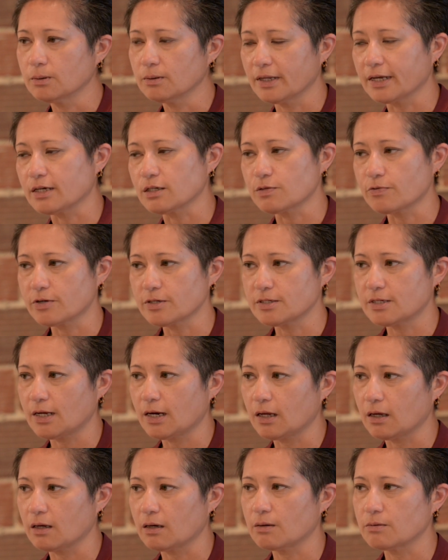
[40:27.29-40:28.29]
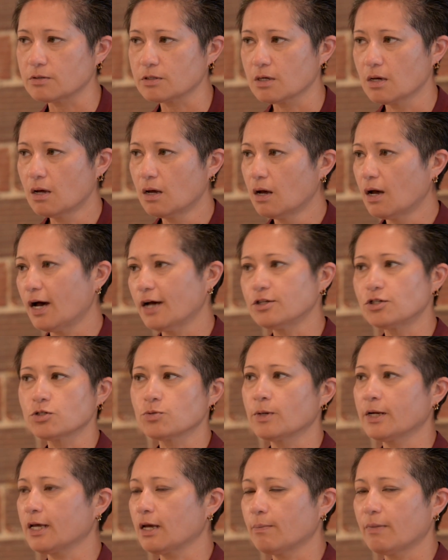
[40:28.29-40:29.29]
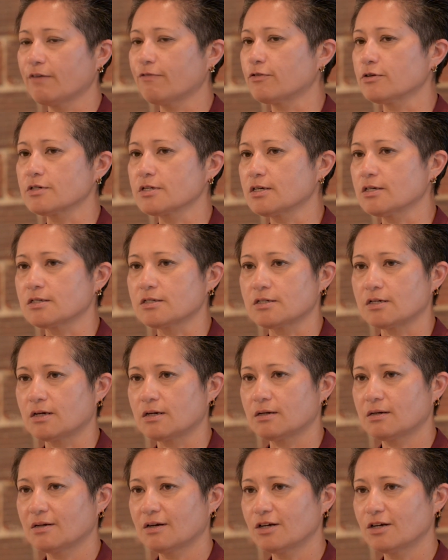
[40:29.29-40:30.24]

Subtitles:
like as far as dating goes, I just wanna get my first kiss done.